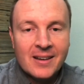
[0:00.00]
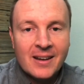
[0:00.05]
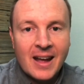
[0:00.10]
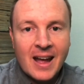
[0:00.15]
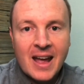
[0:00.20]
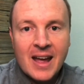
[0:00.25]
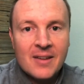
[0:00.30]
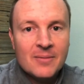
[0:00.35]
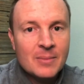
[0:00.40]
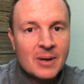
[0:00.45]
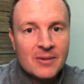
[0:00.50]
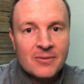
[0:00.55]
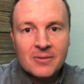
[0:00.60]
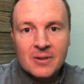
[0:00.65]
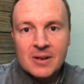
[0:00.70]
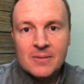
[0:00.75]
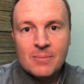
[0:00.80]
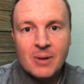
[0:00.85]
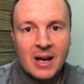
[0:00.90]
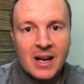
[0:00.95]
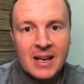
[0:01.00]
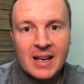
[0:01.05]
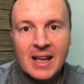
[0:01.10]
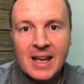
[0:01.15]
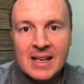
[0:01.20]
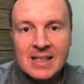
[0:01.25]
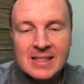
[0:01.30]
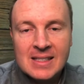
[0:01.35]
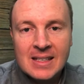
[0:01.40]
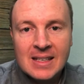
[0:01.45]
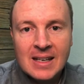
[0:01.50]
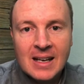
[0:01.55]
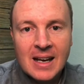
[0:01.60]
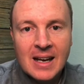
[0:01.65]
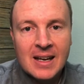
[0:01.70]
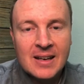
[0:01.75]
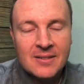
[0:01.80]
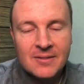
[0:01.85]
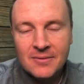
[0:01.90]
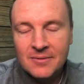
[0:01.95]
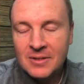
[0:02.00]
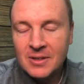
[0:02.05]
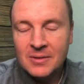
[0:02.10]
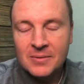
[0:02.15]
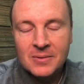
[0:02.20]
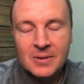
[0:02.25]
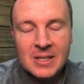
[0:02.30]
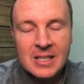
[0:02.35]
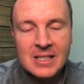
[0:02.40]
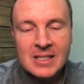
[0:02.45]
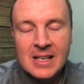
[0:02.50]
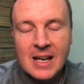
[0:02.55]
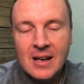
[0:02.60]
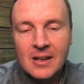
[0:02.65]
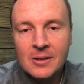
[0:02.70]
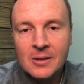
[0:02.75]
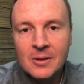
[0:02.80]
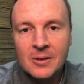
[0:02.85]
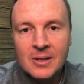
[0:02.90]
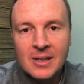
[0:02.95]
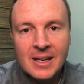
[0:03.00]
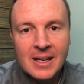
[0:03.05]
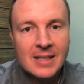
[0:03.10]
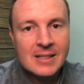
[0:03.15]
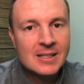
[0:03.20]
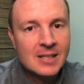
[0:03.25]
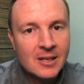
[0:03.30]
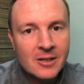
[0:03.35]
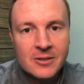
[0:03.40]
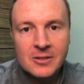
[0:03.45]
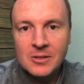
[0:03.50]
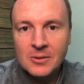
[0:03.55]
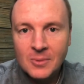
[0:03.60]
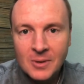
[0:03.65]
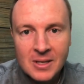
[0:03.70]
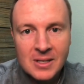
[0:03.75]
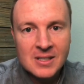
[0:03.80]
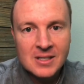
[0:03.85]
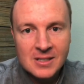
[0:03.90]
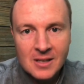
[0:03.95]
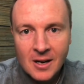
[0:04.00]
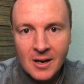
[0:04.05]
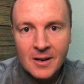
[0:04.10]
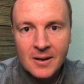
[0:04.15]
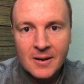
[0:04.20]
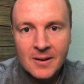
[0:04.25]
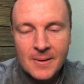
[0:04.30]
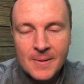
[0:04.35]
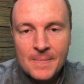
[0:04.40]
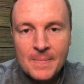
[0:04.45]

I have my free podcasting guide. Feel free to download it. It tells you where to start.